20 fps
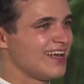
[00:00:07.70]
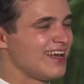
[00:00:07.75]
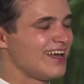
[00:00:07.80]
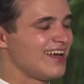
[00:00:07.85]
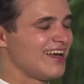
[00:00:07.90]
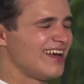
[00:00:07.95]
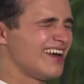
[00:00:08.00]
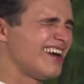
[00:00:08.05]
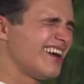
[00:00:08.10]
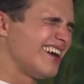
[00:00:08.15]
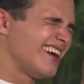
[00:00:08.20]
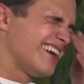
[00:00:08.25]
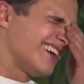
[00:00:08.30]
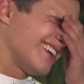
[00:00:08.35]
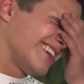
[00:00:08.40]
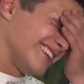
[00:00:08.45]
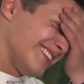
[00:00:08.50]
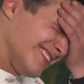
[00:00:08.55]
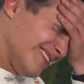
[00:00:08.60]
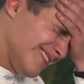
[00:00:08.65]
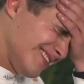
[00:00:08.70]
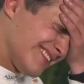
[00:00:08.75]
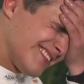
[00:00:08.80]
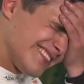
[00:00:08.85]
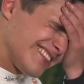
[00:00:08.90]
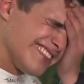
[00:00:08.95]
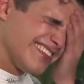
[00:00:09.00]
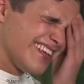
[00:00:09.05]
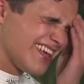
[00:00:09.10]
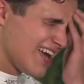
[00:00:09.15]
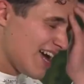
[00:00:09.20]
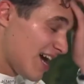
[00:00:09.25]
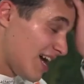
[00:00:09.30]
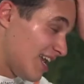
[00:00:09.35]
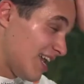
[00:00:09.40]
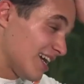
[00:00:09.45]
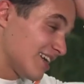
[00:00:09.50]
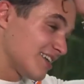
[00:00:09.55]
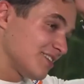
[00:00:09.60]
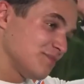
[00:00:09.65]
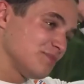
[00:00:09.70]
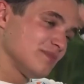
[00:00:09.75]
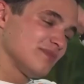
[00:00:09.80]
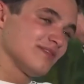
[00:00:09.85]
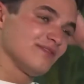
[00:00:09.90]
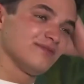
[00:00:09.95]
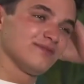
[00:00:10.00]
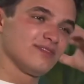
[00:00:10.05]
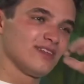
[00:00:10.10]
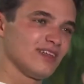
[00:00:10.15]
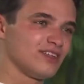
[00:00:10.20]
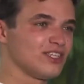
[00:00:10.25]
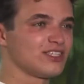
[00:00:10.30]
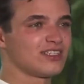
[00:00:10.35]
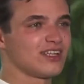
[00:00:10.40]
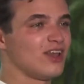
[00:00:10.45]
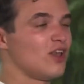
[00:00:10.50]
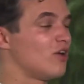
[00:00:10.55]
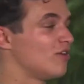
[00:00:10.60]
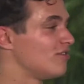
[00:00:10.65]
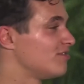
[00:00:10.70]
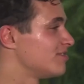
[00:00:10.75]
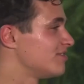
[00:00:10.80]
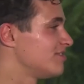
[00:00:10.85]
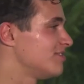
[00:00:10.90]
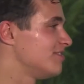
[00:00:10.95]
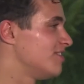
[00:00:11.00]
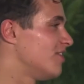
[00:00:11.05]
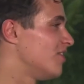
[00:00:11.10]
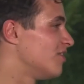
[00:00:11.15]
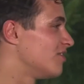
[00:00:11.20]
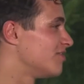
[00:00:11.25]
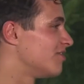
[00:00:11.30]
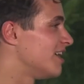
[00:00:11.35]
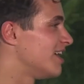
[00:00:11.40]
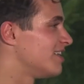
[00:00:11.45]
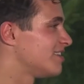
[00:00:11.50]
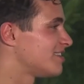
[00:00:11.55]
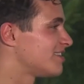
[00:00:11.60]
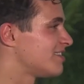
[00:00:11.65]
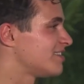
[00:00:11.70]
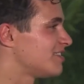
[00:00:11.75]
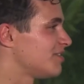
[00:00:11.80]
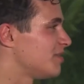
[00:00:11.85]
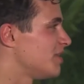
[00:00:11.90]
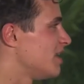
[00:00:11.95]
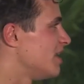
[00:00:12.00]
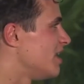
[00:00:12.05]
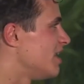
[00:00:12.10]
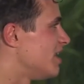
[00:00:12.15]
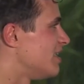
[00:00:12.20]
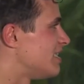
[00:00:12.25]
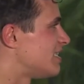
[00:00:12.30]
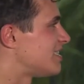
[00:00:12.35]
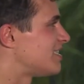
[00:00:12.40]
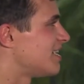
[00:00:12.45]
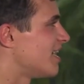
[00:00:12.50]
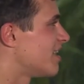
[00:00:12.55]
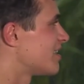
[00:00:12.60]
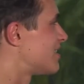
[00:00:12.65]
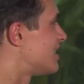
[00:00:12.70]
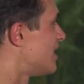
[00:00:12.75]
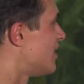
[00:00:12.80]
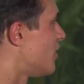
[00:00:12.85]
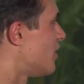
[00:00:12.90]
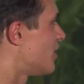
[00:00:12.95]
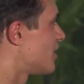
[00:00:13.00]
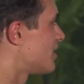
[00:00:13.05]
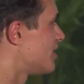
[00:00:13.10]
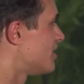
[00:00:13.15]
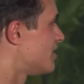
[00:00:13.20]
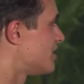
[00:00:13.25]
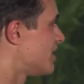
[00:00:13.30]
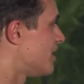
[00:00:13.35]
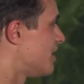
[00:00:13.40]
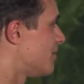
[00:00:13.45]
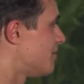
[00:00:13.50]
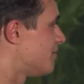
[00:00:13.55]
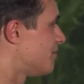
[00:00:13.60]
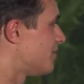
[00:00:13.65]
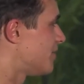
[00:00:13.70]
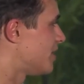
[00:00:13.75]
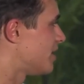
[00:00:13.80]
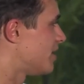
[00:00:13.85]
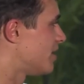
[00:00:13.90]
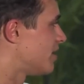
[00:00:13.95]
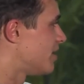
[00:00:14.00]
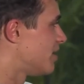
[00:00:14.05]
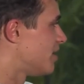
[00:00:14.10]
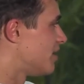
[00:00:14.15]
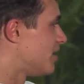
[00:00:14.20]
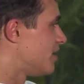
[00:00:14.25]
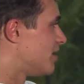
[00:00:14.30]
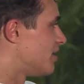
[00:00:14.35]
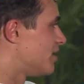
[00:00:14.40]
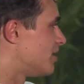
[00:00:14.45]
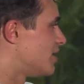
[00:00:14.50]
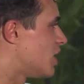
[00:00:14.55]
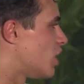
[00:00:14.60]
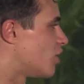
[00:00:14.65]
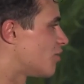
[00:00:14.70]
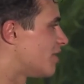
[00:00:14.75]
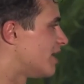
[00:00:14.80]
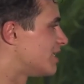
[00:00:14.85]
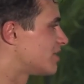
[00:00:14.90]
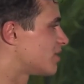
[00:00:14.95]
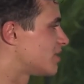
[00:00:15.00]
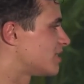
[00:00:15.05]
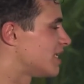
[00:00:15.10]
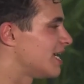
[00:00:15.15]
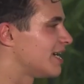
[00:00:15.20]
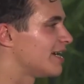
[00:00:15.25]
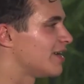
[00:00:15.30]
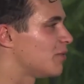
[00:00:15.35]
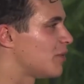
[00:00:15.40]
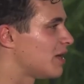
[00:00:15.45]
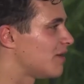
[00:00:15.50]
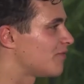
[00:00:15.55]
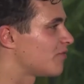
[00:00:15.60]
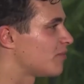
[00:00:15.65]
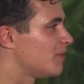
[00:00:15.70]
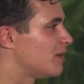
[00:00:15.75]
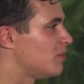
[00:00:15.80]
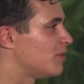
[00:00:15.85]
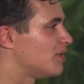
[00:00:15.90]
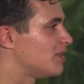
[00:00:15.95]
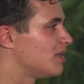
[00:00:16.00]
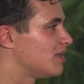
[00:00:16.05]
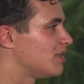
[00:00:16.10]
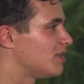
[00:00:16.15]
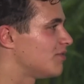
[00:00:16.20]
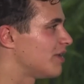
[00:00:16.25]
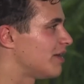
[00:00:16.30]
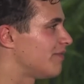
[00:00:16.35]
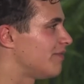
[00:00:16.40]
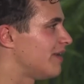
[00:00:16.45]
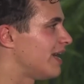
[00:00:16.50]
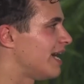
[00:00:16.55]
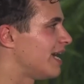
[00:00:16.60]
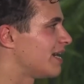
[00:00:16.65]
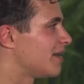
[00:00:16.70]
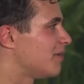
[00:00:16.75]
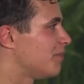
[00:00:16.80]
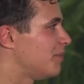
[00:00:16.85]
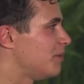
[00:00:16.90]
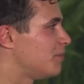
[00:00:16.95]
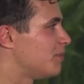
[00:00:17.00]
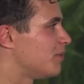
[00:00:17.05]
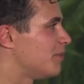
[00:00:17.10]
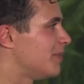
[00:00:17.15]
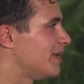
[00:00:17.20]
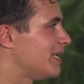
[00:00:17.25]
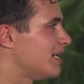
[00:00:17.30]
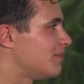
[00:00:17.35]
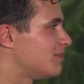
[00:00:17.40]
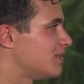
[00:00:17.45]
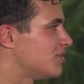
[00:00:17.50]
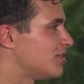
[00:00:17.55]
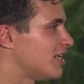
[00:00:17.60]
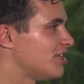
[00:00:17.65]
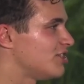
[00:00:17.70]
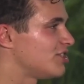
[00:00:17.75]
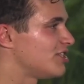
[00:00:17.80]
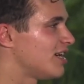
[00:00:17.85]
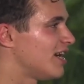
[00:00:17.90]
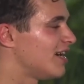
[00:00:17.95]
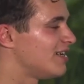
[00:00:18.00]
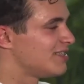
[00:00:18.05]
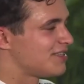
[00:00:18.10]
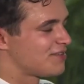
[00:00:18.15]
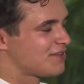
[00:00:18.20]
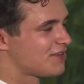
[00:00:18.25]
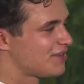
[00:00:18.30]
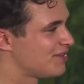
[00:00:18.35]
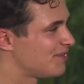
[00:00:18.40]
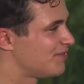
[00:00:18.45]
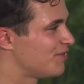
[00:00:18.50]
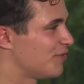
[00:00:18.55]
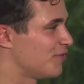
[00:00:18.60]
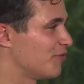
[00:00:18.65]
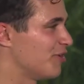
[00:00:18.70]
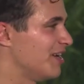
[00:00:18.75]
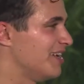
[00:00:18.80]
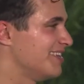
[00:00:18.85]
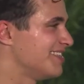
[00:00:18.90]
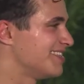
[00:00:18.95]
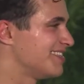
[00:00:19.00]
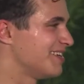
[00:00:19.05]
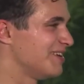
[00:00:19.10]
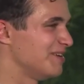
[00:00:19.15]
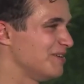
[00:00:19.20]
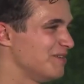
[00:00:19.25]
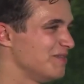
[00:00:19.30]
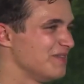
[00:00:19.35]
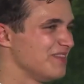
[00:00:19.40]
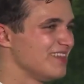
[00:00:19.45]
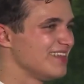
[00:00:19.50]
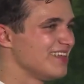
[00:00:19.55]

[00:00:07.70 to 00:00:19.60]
Yeah, like just a long race. Sucked a lot because the whole race got taken away from me with the red flag and people being able to change tires for free. So